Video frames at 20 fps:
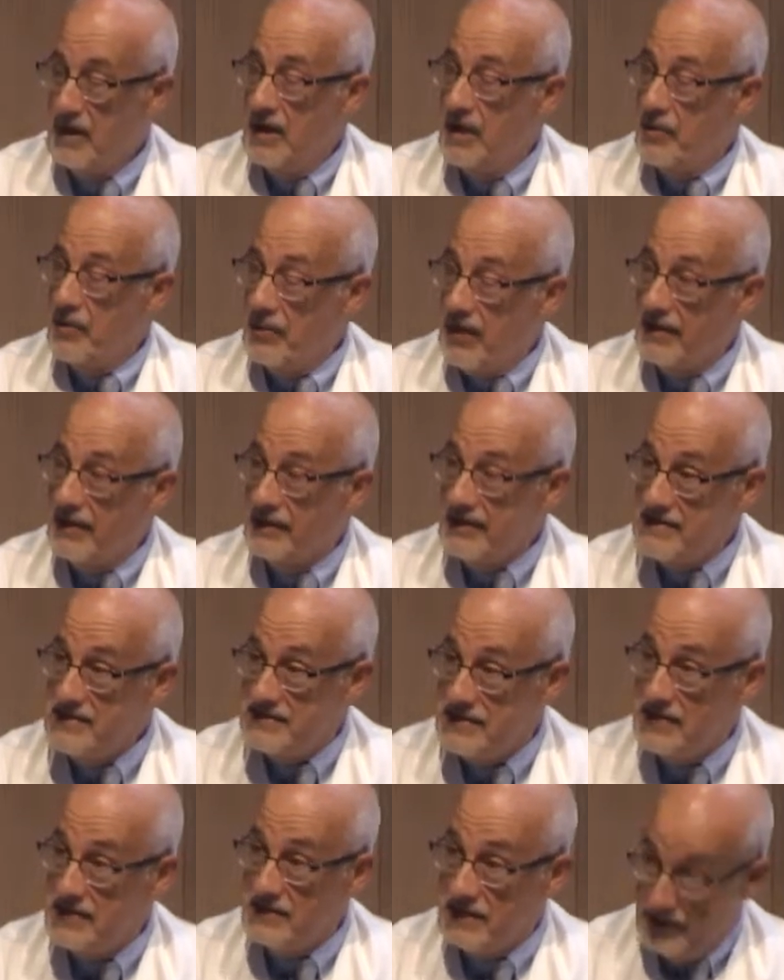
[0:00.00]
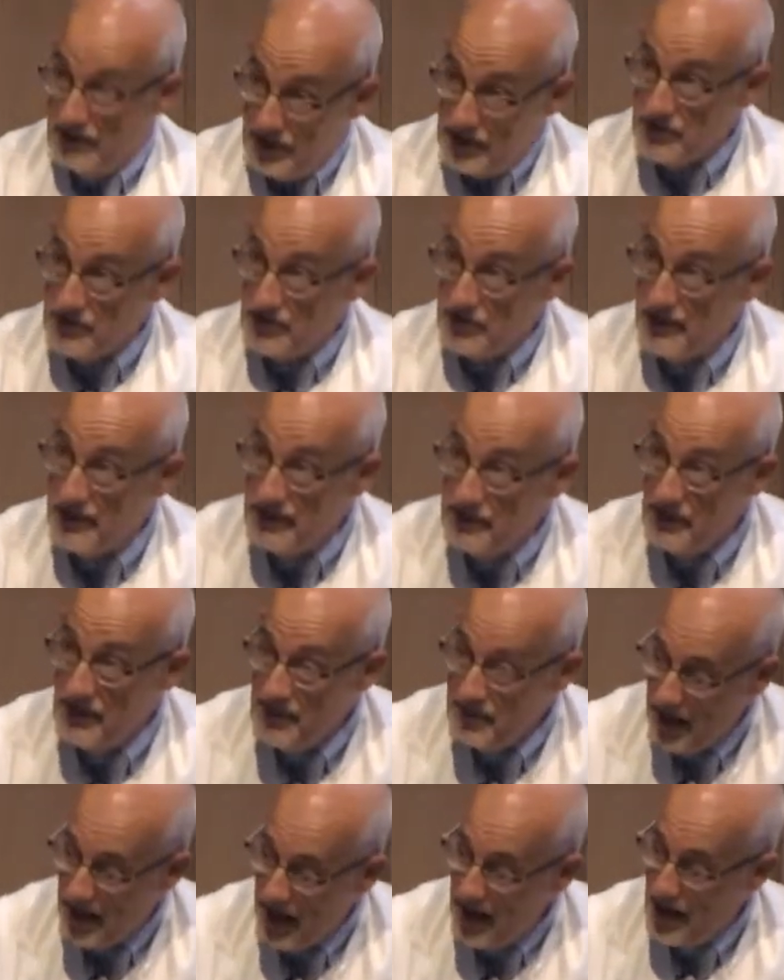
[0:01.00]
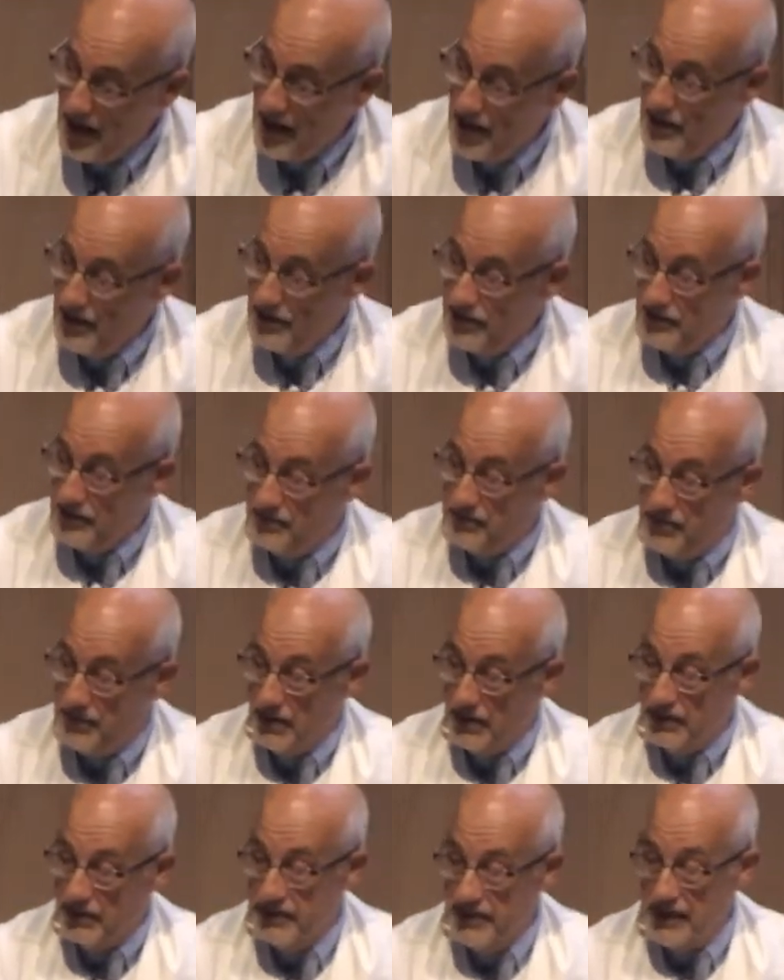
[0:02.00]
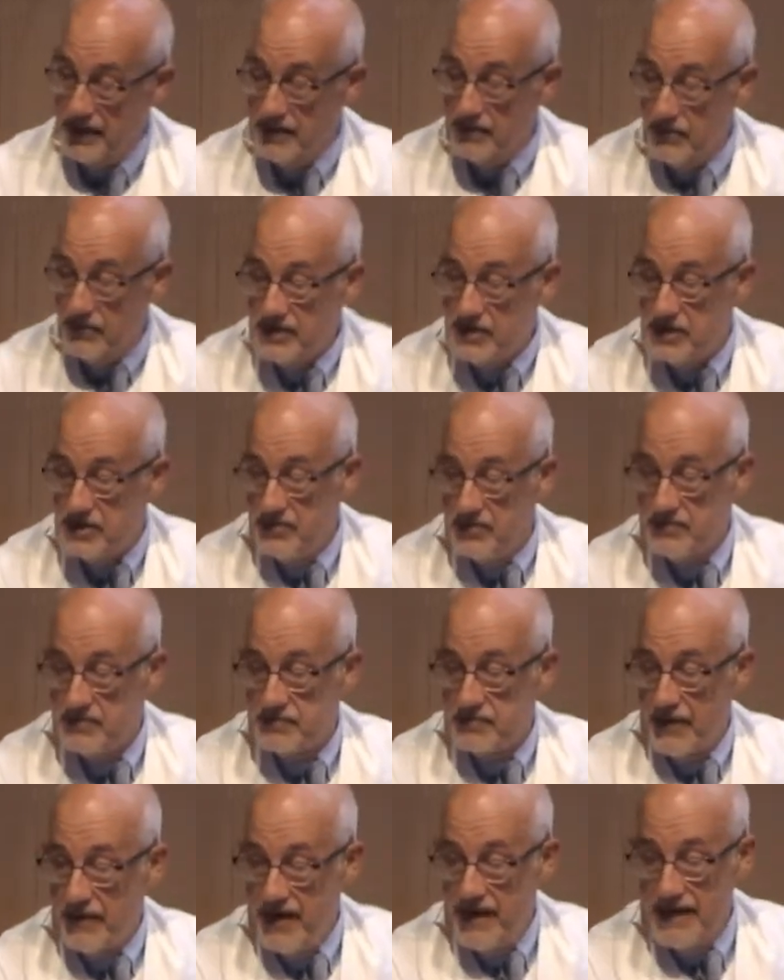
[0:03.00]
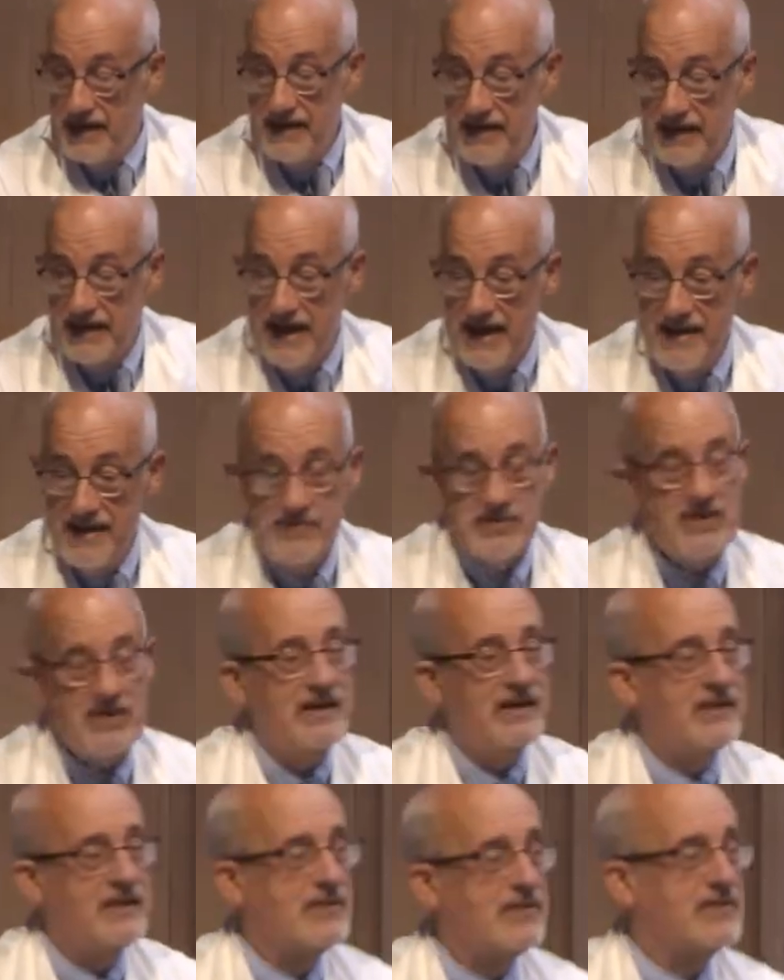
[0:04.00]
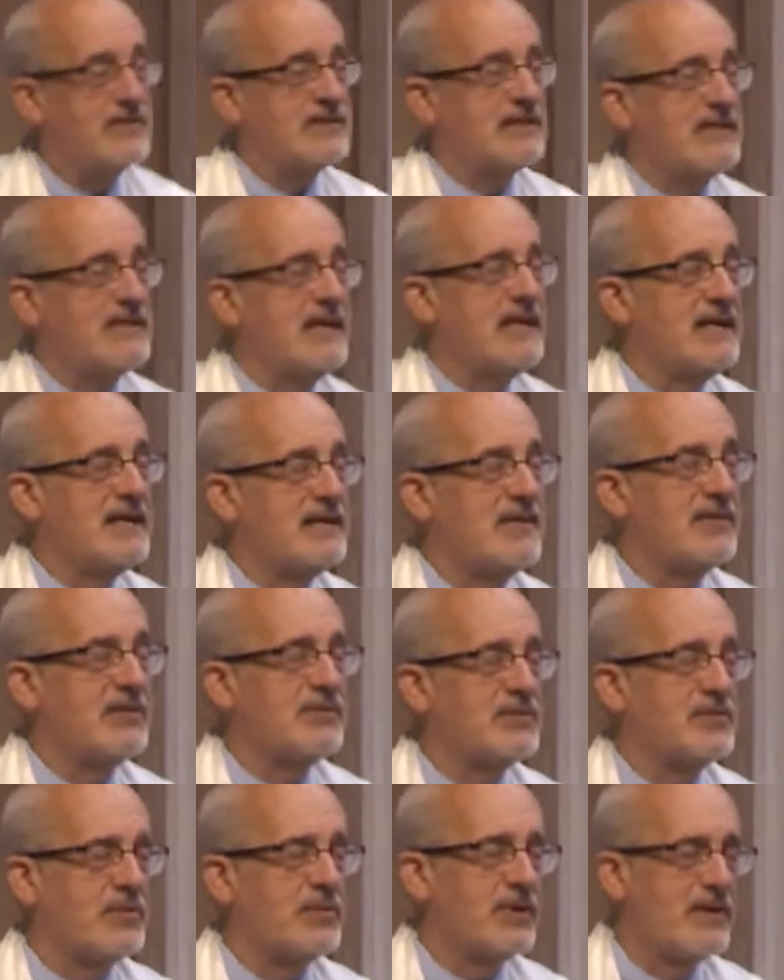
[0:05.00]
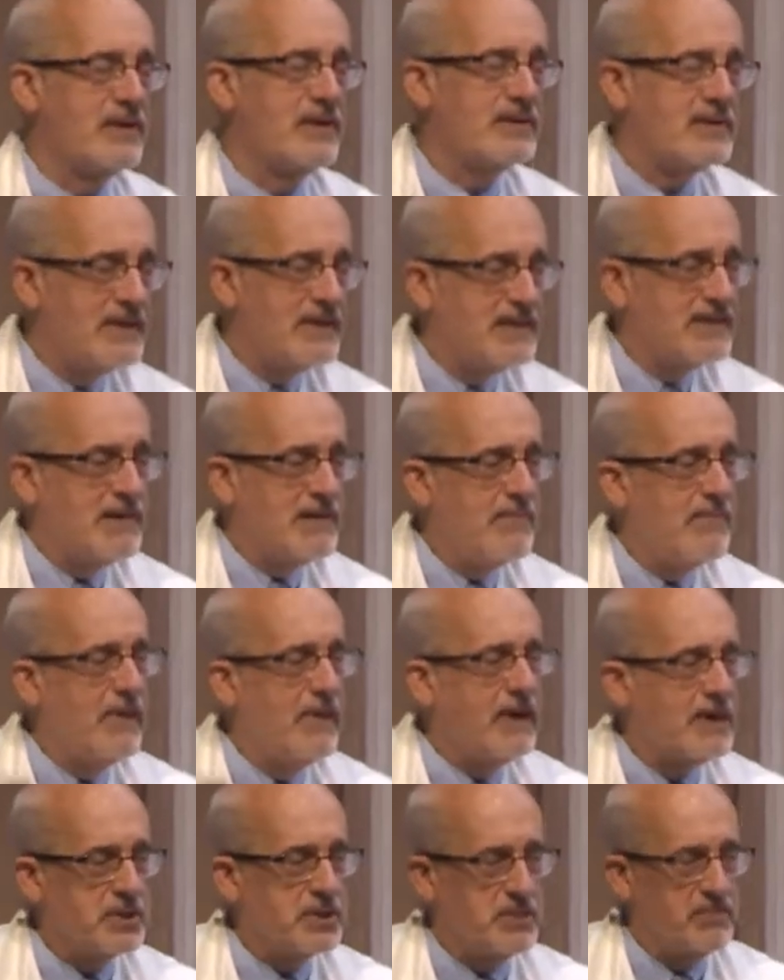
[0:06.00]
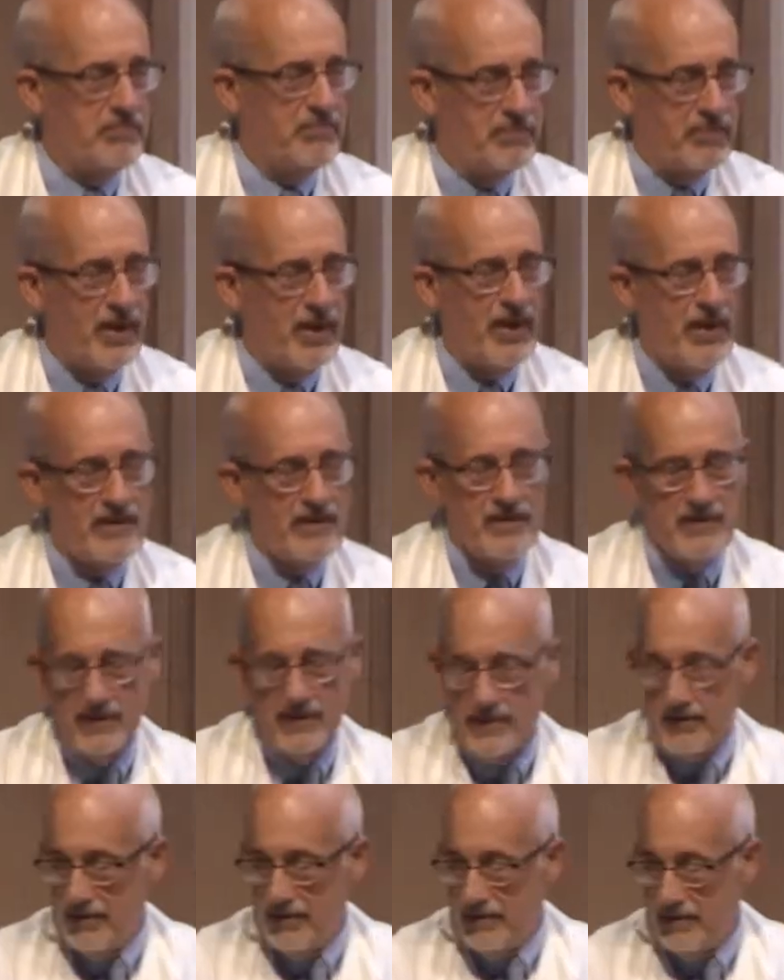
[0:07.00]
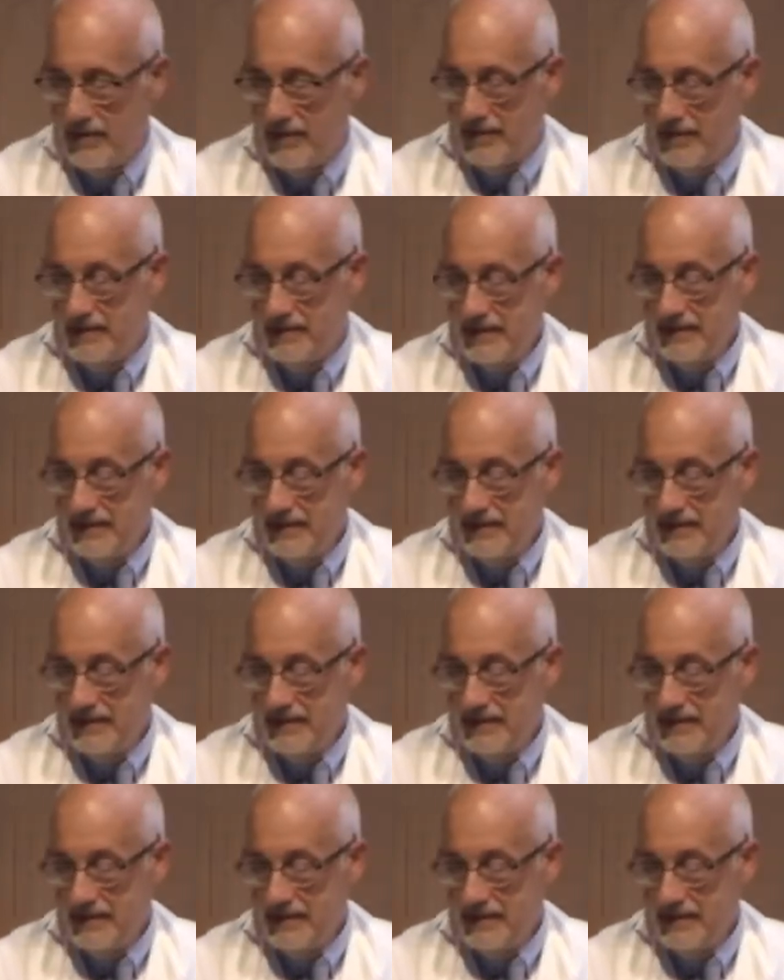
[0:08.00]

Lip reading: While he did literally repair the building in which he was praying, he came to understand those words as a much broader call.